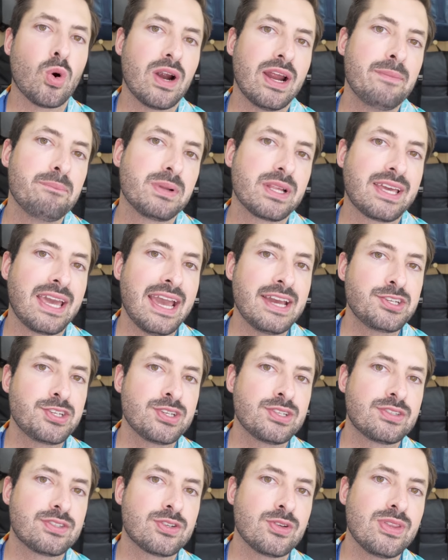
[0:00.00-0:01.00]
or
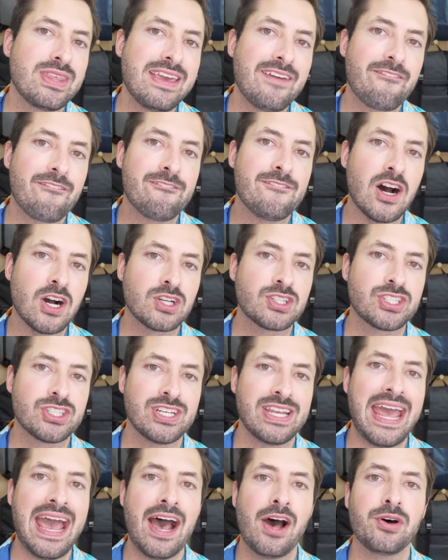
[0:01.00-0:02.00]
implications to the
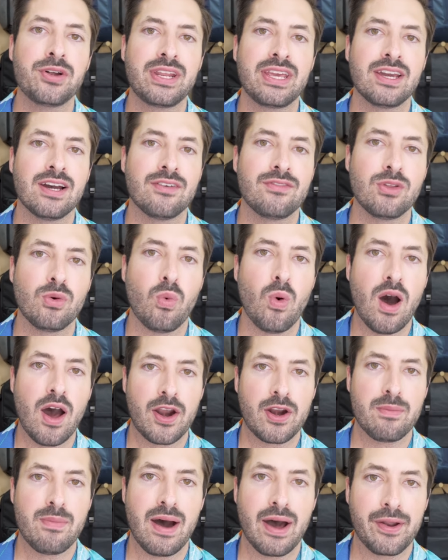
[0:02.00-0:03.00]
functionality of the
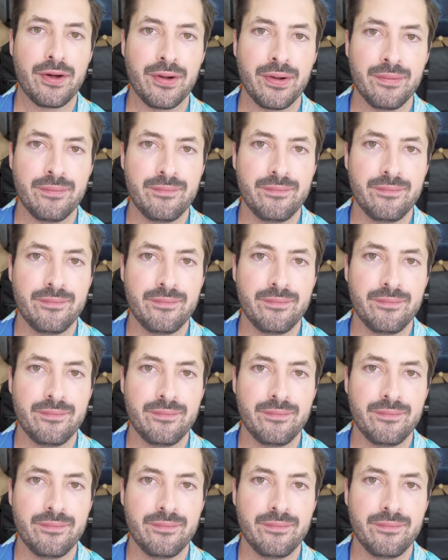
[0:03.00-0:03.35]
water bottle.